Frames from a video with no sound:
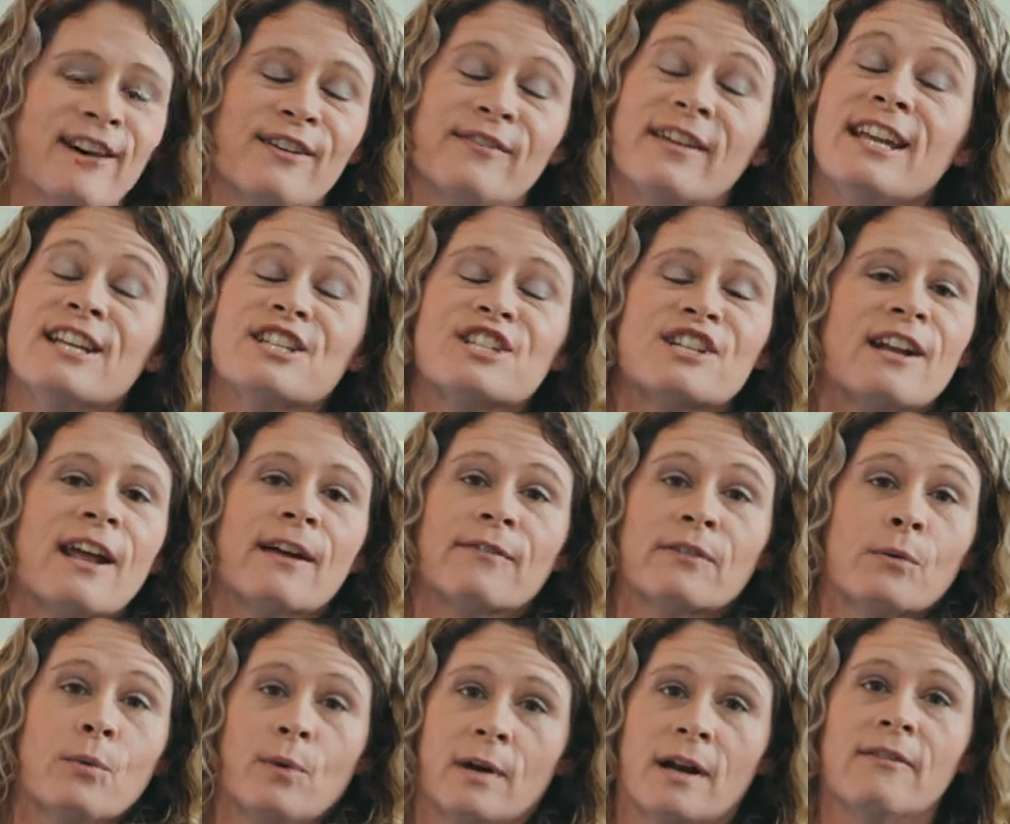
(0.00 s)
love each and
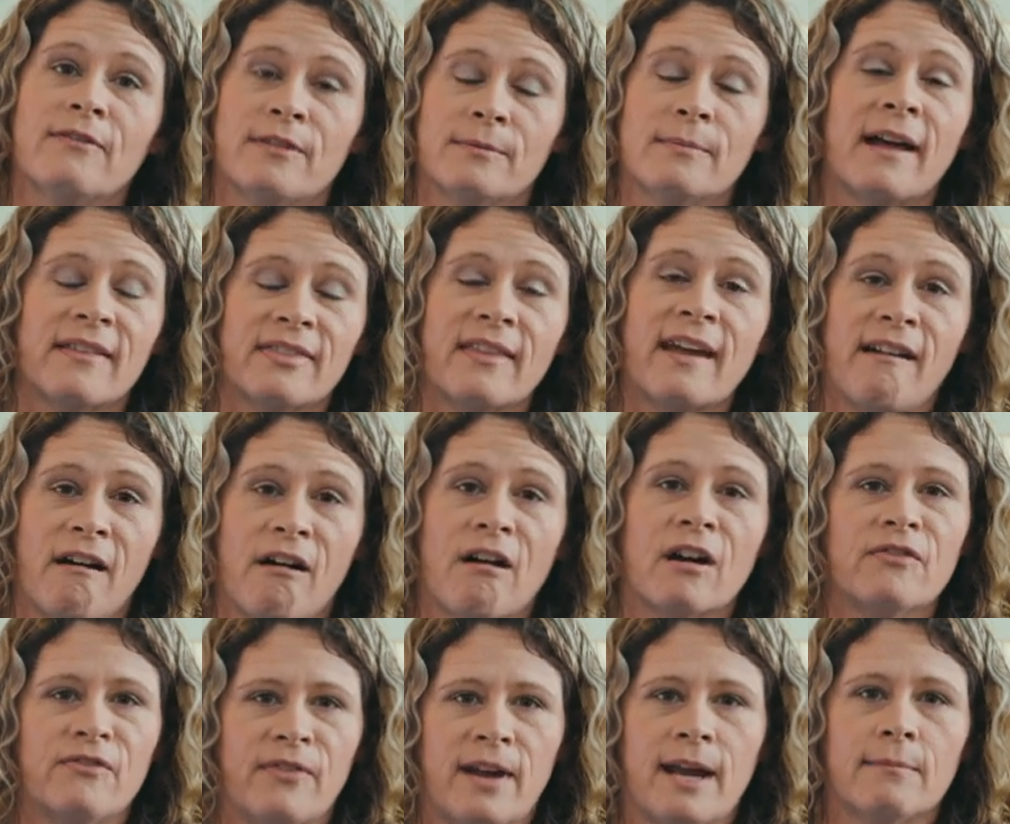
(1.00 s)
every one of them like they
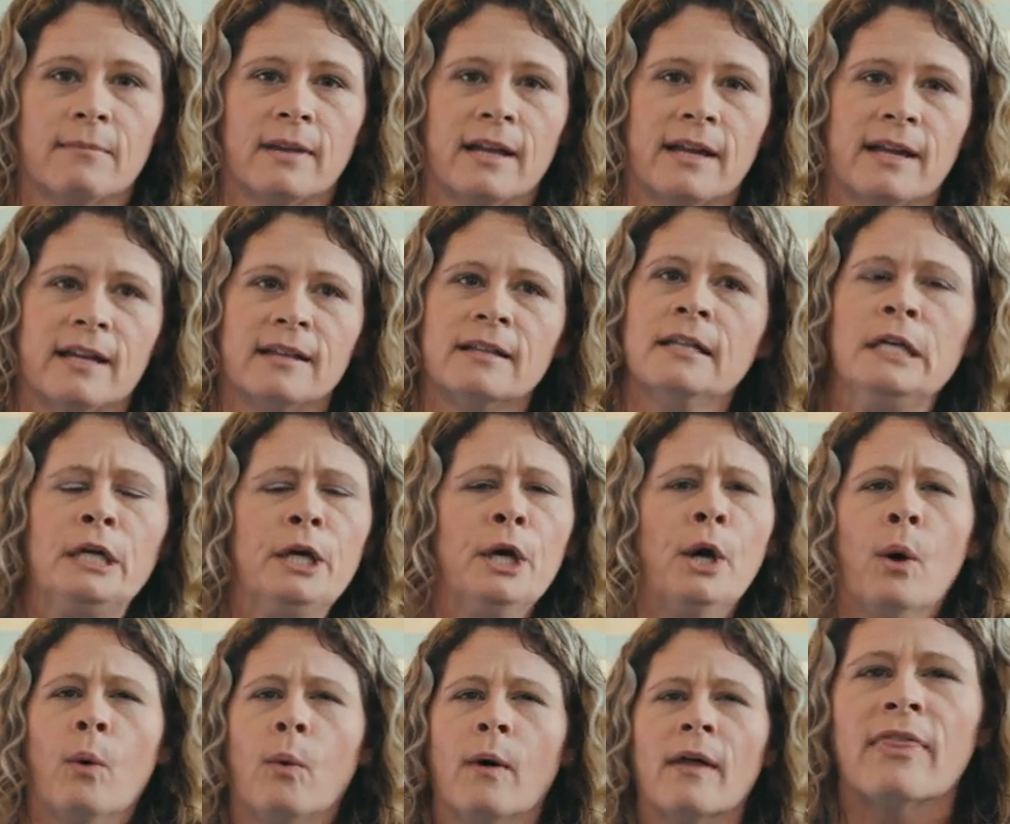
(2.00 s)
are family. And
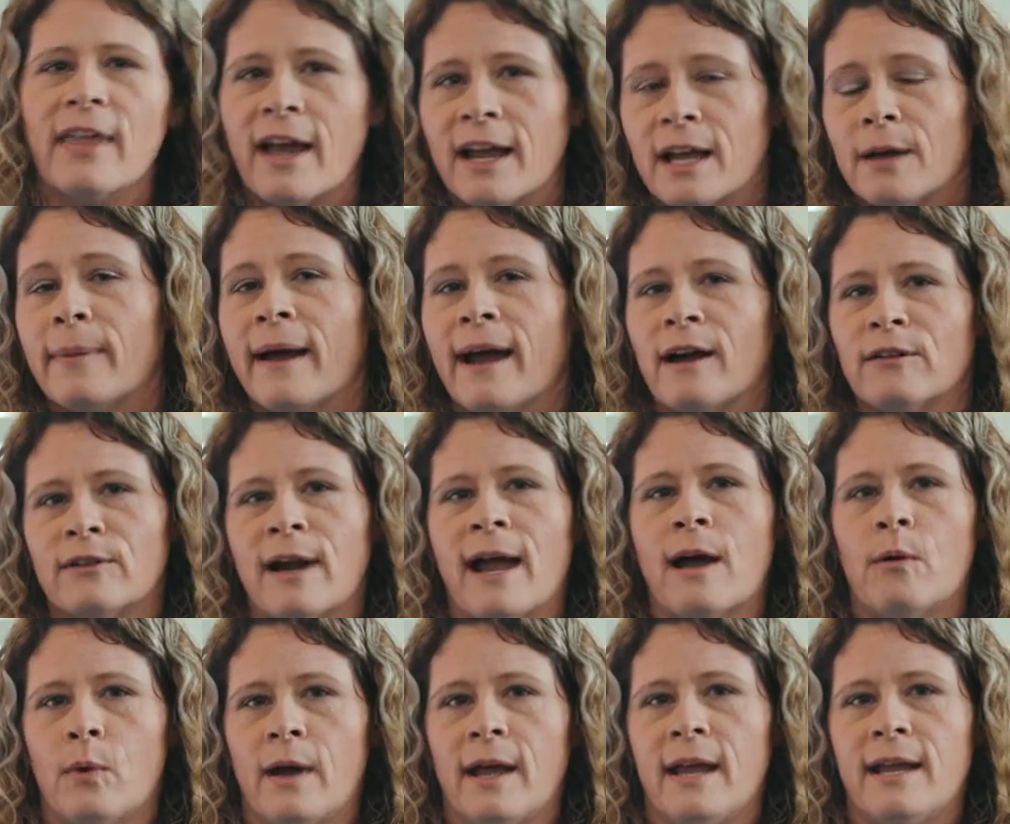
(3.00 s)
one thing about
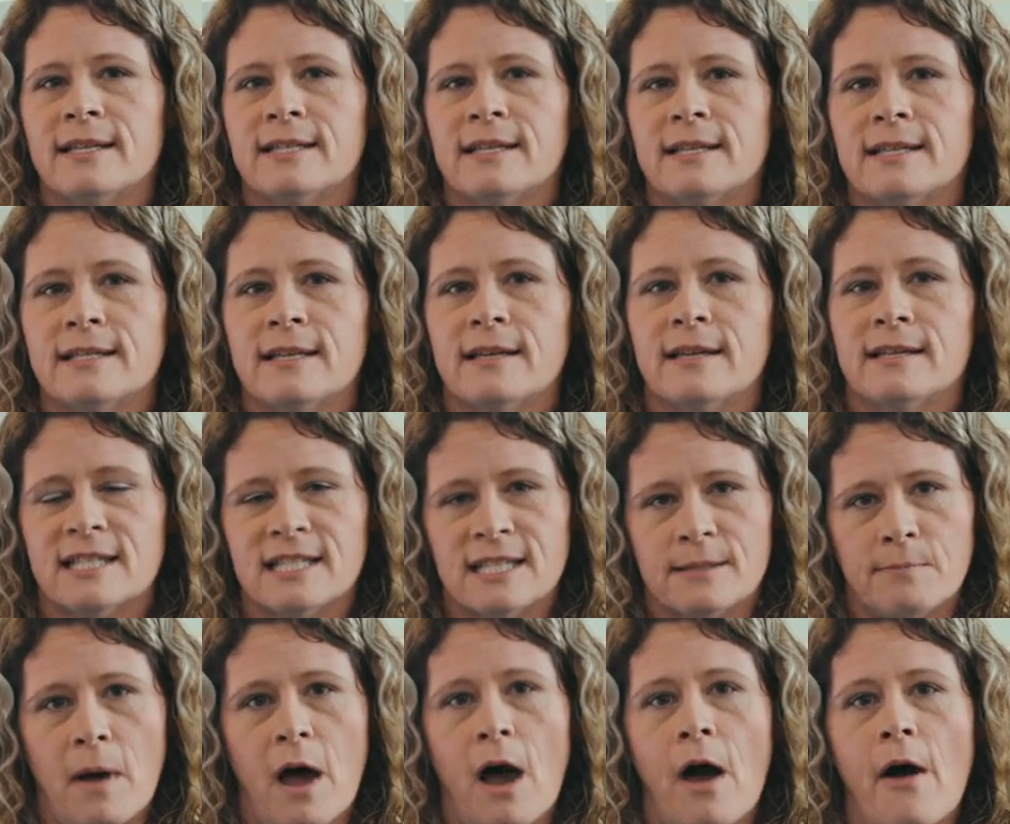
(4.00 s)
Riteway is it's
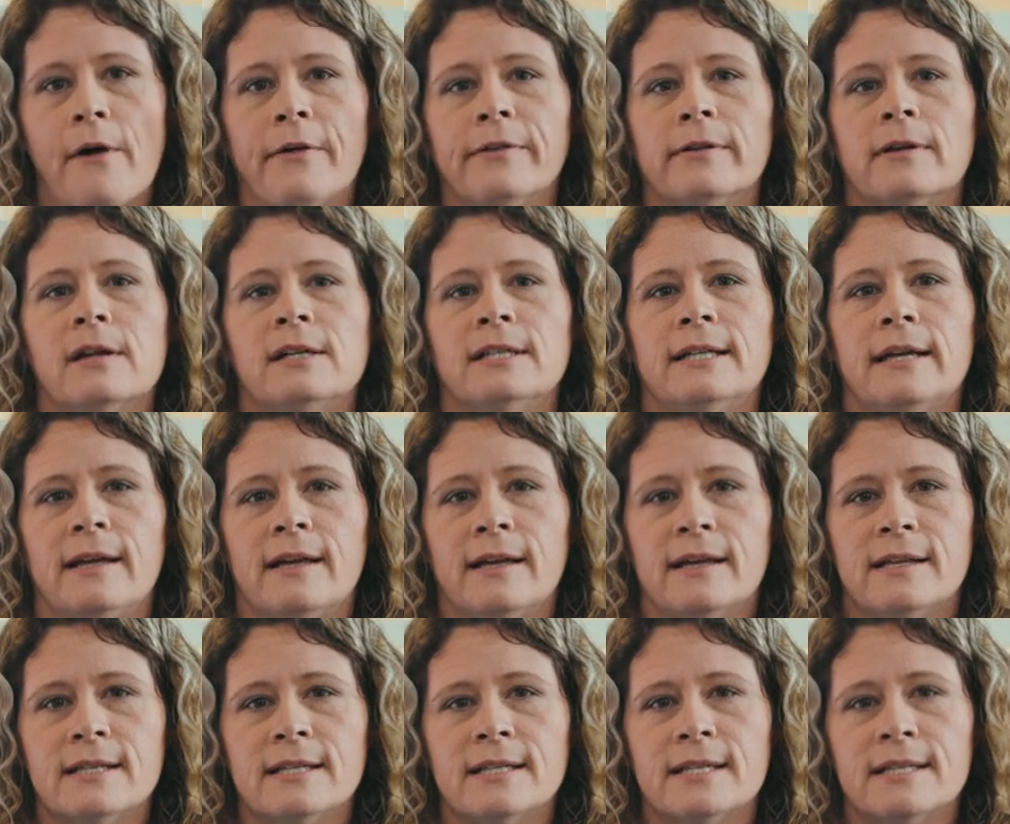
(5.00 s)
small.
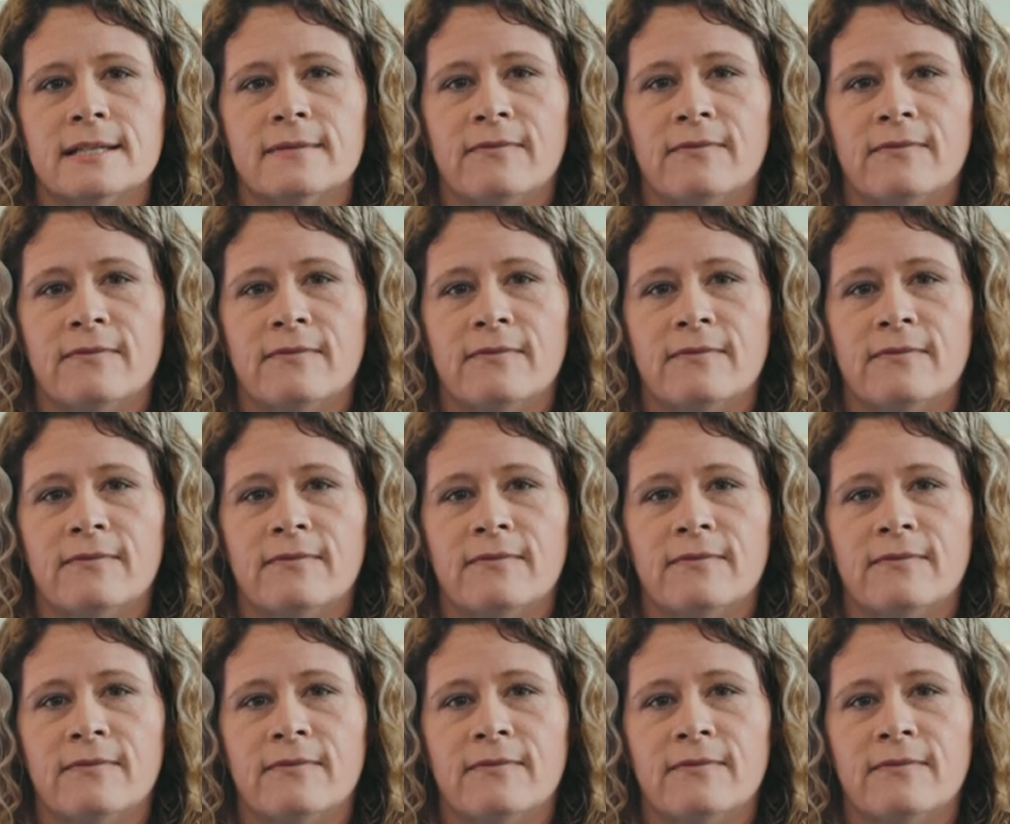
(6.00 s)
It's